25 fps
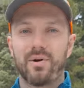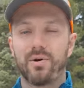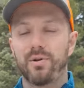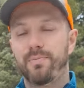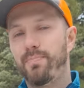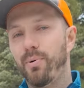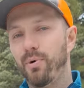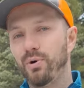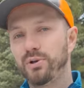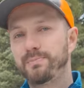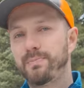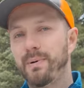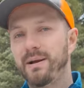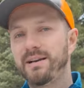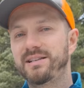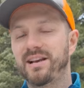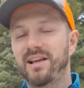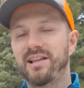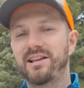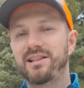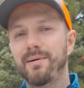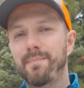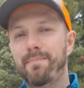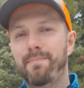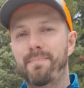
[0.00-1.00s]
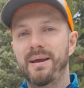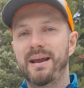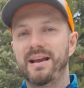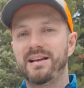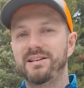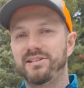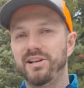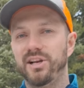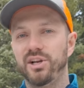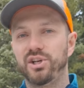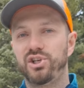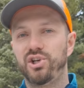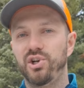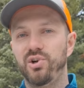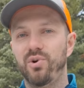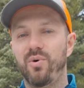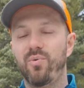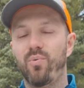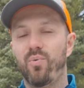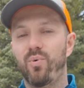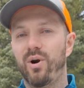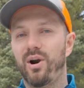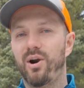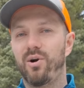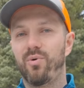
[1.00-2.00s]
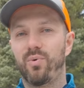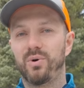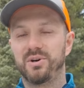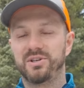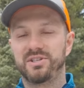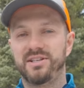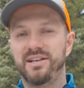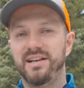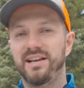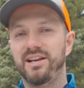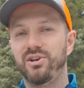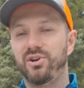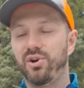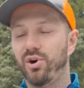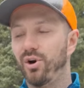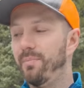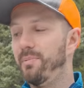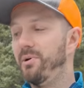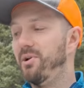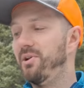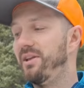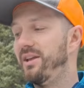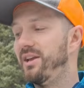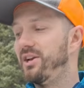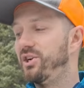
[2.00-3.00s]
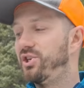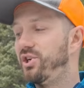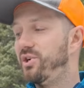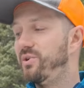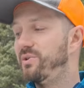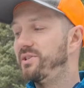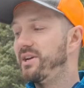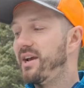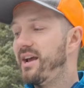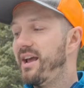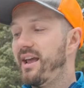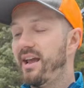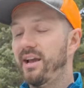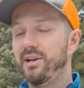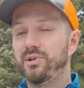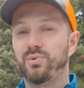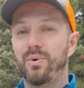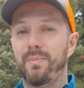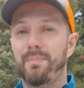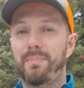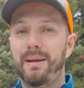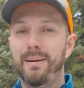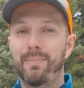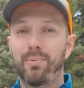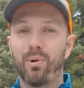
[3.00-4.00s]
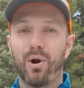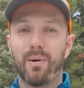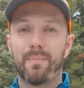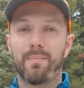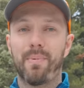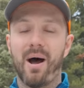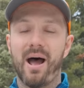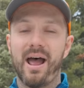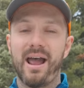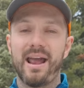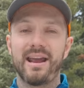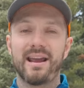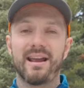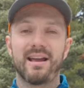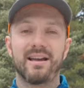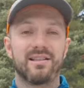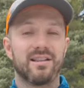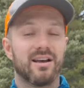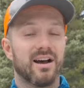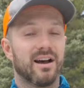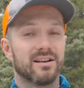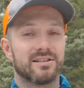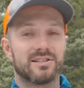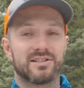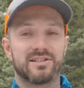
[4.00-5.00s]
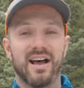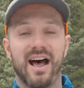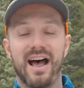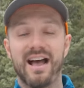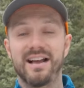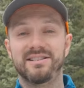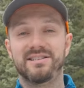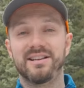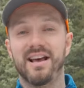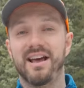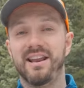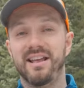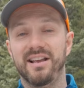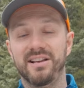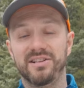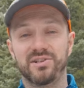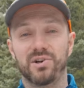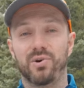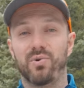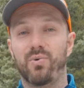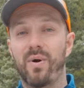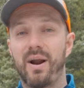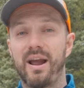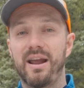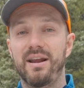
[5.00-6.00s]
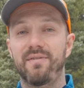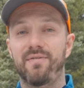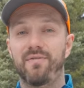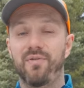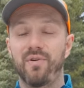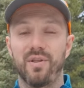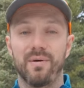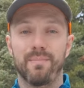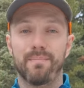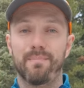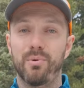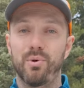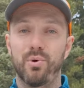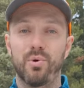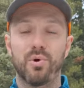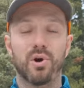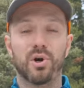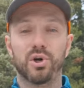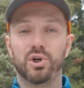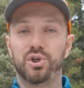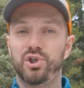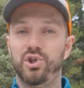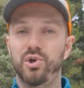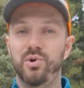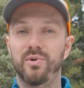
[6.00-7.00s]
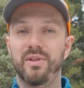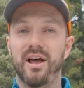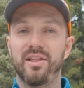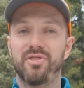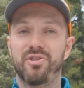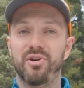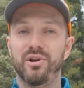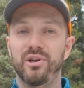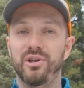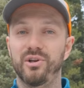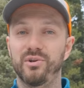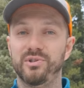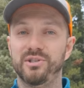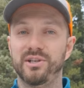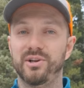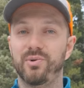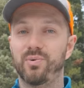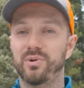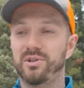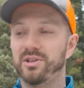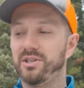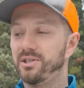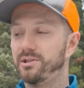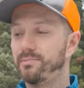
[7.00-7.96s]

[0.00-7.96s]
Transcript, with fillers: And with both spikes, I think the biggest issue where we're seeing durability issues is when people are buying a size that isn't right for the boot or shoe that they're using with the